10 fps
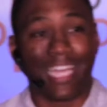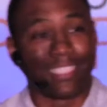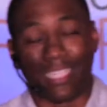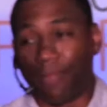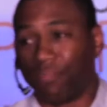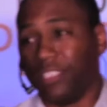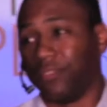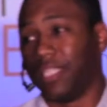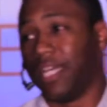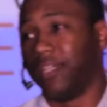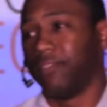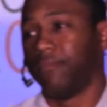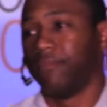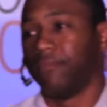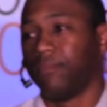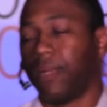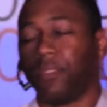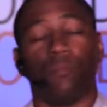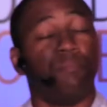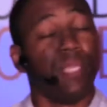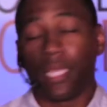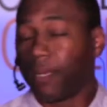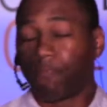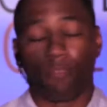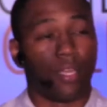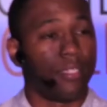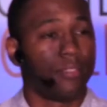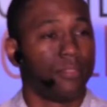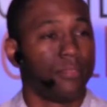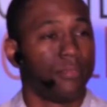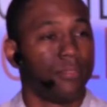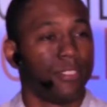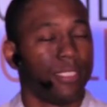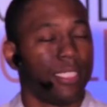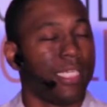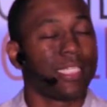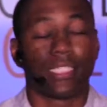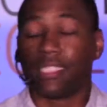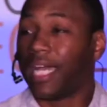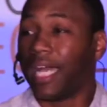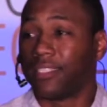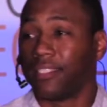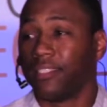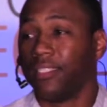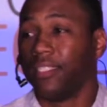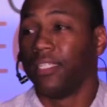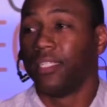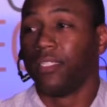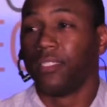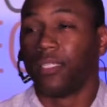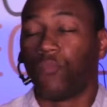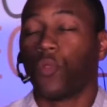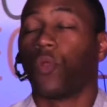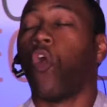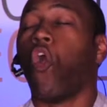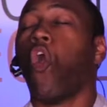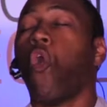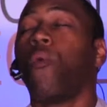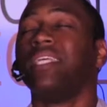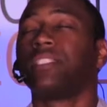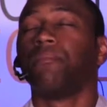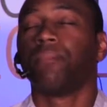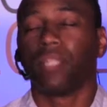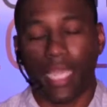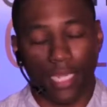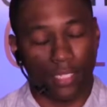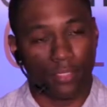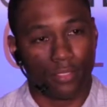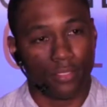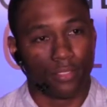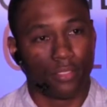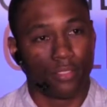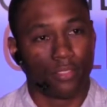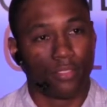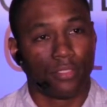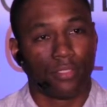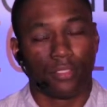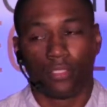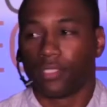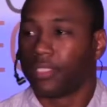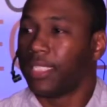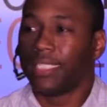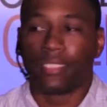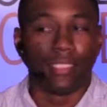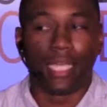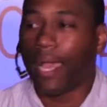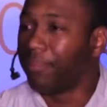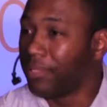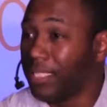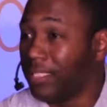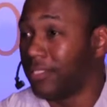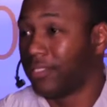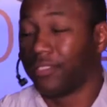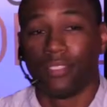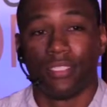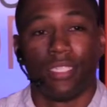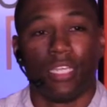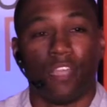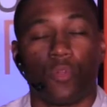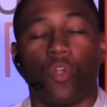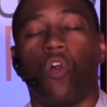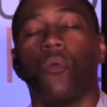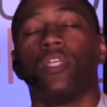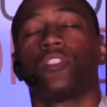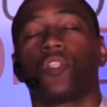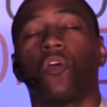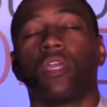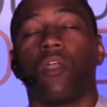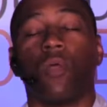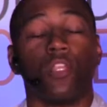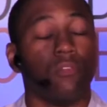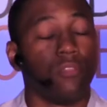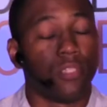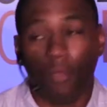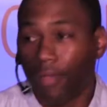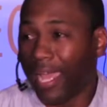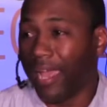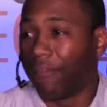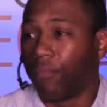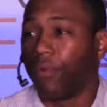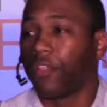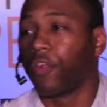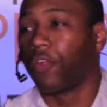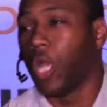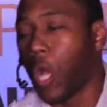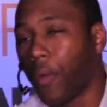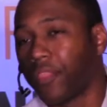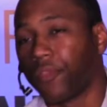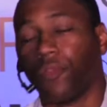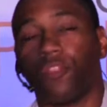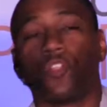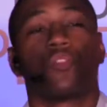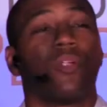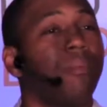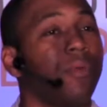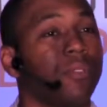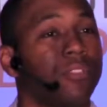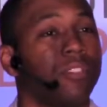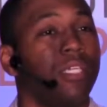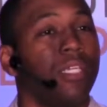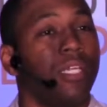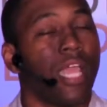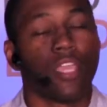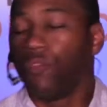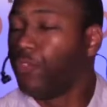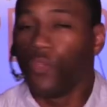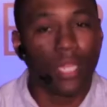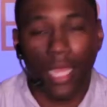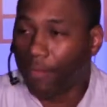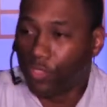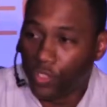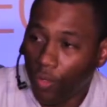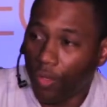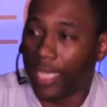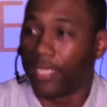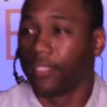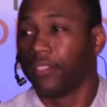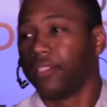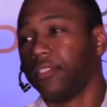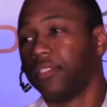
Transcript: God is not pleased with that. I'm just being upfront. He is not. If we are always complaining, he's not pleased. If you're always sulking at what you don't have, or what you're going through, or the troubles, and you do not have joy,